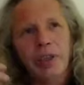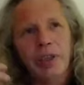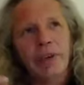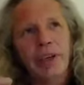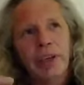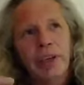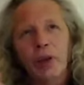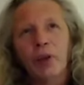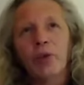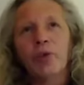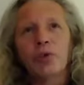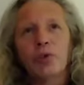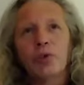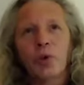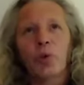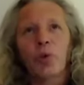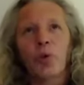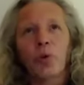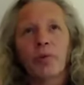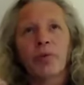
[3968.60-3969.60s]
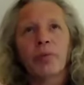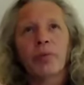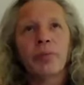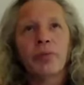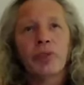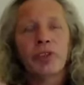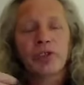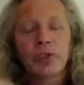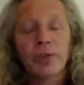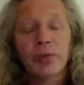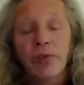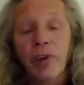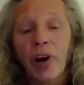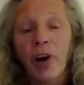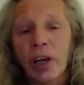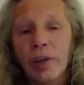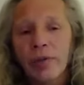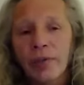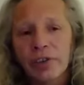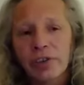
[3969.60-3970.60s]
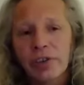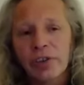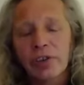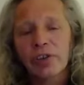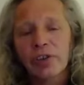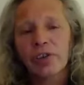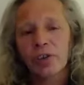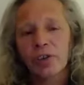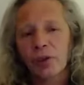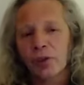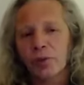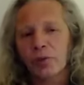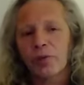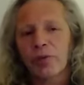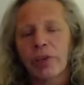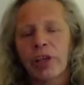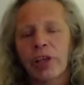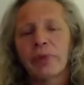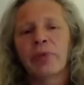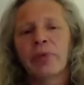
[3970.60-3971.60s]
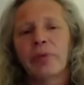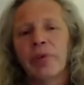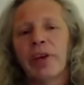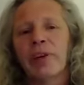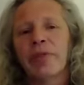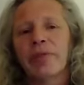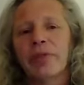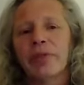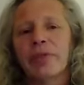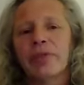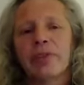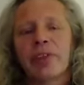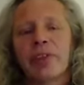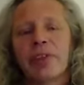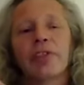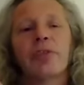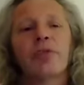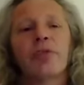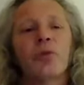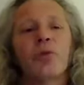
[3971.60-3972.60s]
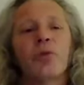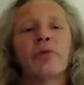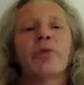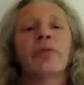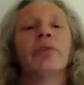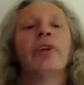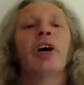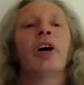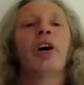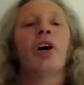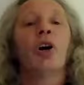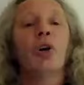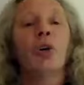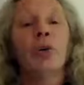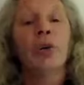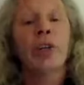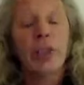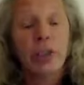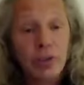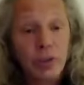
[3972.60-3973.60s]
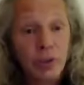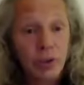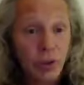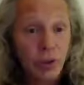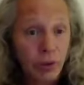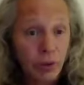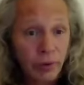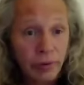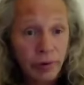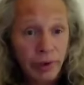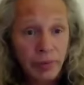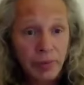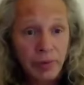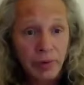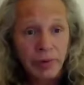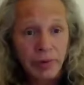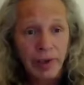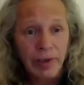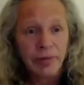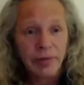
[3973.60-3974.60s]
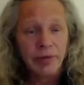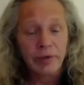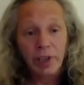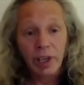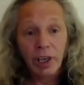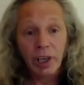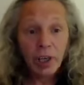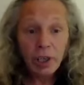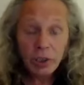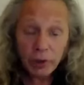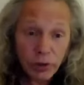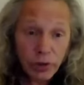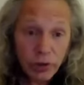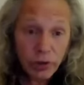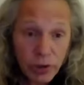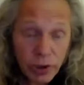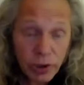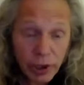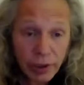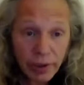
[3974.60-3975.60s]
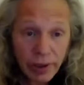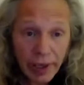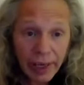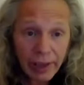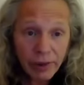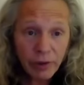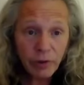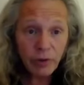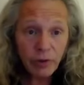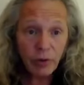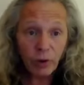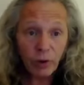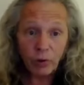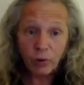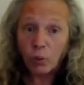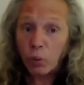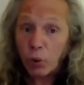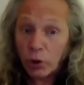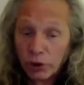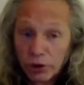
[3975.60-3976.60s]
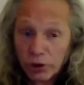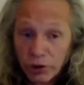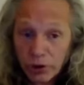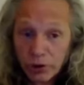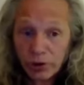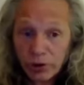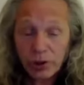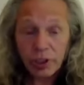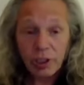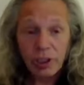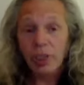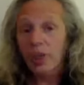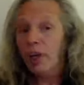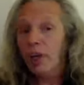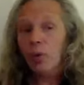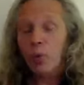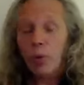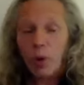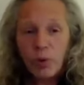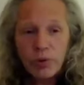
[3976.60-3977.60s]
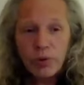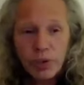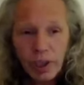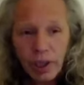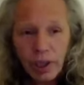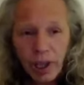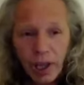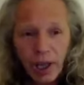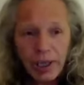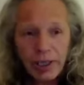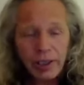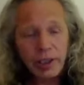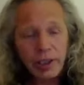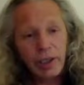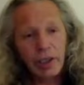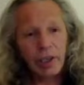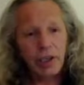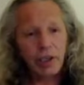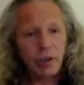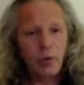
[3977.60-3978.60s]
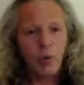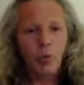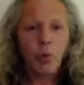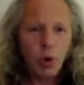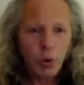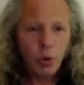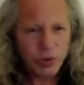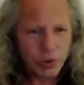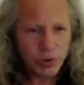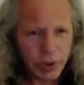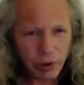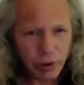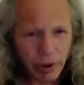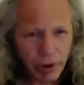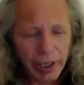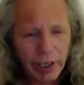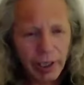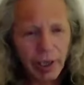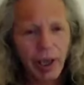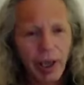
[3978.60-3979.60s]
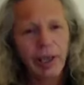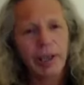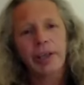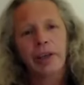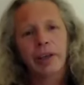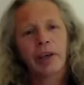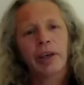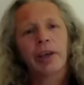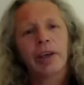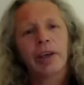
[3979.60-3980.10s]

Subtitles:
They don't talk from the survivor's internal frame of reference. They talk from their own external frame of reference. Did you sit at the hand of God? What did you see? What was it like? You know, what was the grey like?